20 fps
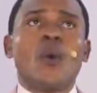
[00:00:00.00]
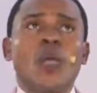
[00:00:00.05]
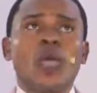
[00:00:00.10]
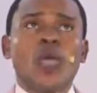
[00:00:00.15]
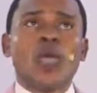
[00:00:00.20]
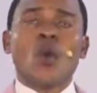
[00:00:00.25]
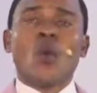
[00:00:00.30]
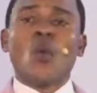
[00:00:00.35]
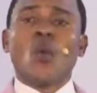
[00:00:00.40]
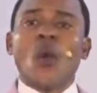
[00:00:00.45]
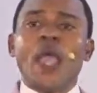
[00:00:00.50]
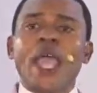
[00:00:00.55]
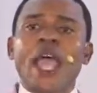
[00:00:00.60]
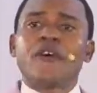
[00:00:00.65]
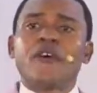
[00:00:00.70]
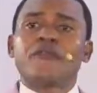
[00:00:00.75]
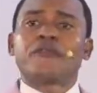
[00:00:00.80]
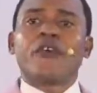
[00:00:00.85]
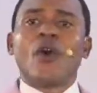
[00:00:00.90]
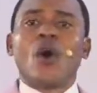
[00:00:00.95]

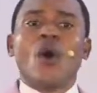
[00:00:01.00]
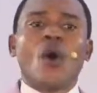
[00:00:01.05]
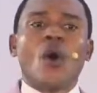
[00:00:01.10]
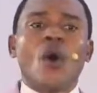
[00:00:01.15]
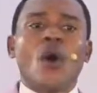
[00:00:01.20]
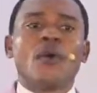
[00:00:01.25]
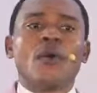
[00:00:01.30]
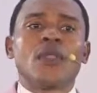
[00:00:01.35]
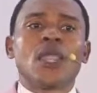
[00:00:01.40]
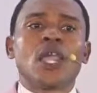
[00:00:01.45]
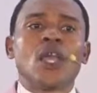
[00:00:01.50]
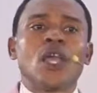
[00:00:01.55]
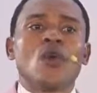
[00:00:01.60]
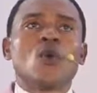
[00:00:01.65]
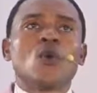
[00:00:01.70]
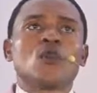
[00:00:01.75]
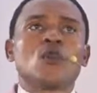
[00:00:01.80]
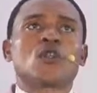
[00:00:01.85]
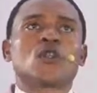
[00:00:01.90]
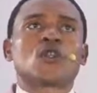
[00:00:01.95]
Wherefore,
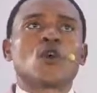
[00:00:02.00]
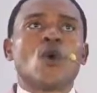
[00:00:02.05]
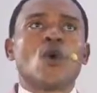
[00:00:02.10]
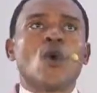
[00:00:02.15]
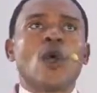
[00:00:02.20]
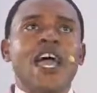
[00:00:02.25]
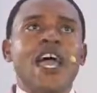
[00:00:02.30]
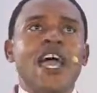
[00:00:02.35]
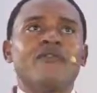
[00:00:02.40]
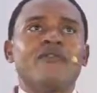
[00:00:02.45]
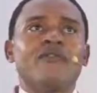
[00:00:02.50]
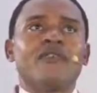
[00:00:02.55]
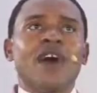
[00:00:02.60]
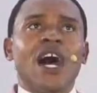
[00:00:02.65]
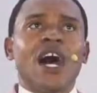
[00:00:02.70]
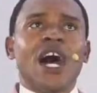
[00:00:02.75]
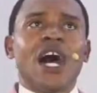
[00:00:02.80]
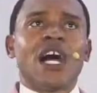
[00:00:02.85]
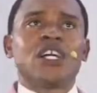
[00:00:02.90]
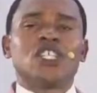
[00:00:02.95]
whosoever
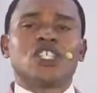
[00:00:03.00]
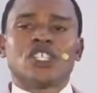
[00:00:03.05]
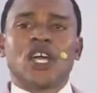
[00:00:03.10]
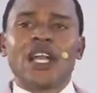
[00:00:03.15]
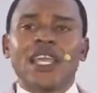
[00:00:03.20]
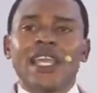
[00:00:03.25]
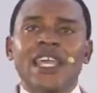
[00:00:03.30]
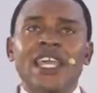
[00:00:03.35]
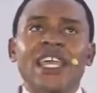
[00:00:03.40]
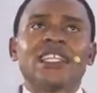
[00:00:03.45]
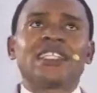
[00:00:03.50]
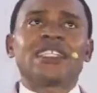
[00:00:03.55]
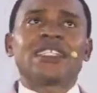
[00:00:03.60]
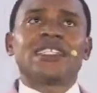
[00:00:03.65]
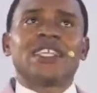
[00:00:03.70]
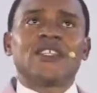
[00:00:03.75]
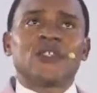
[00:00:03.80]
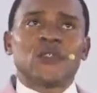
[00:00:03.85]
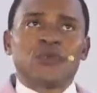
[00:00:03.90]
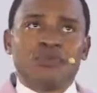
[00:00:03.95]
shall eat this
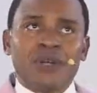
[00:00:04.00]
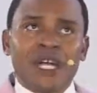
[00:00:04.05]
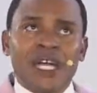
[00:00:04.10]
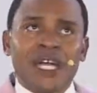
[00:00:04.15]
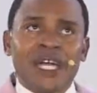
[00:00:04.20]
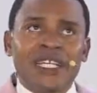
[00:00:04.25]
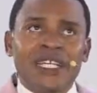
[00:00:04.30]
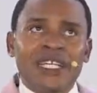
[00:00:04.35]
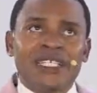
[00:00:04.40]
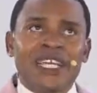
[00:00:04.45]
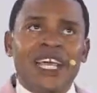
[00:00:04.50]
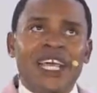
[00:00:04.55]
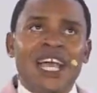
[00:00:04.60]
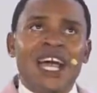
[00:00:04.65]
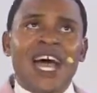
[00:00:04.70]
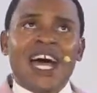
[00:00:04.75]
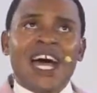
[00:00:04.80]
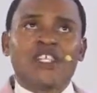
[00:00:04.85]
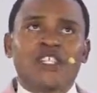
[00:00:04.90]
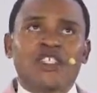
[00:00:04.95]
bread and
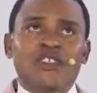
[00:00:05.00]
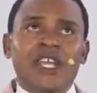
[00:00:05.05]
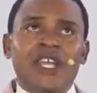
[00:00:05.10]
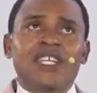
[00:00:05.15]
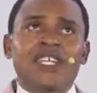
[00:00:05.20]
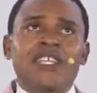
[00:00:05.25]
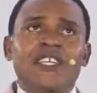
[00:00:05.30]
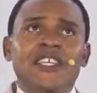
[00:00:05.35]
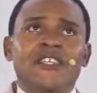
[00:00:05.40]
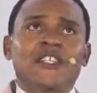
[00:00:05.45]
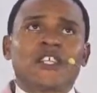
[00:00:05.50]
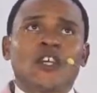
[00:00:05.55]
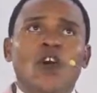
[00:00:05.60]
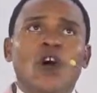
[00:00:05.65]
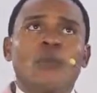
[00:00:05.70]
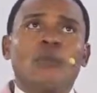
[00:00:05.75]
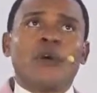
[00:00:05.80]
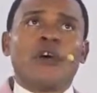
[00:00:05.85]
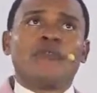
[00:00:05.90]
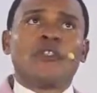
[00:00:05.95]
drink this cup of
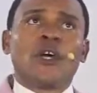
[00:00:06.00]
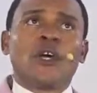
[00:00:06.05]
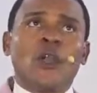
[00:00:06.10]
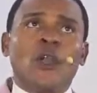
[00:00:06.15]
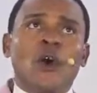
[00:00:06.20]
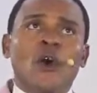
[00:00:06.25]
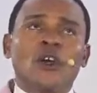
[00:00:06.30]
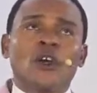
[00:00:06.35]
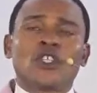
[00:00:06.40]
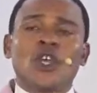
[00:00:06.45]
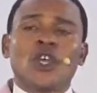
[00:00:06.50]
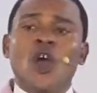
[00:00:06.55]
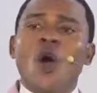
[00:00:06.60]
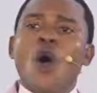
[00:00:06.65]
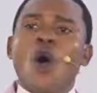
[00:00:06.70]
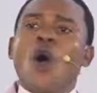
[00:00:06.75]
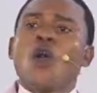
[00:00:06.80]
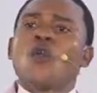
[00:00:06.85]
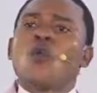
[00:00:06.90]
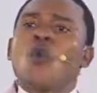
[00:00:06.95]
God
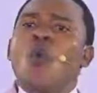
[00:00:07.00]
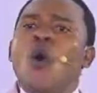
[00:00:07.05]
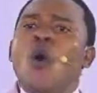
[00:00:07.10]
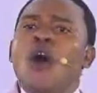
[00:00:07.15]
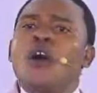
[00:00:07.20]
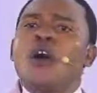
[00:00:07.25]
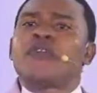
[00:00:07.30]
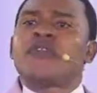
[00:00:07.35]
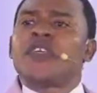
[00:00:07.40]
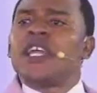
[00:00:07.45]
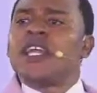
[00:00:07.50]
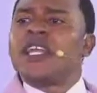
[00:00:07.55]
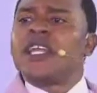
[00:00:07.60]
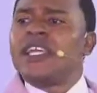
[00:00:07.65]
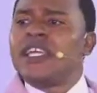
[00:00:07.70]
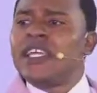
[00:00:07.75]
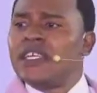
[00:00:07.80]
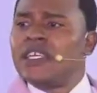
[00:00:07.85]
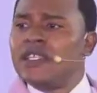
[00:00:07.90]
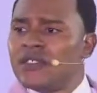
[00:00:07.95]
unworthily.
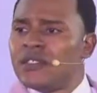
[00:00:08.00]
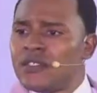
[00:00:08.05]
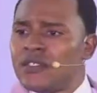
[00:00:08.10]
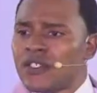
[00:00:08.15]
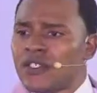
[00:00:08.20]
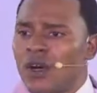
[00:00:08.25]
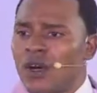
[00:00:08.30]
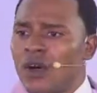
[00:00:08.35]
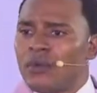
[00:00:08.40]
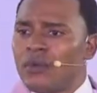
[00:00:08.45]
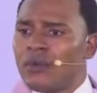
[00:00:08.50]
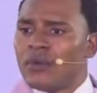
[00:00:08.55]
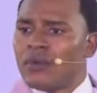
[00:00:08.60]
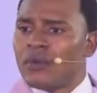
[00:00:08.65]
Stop.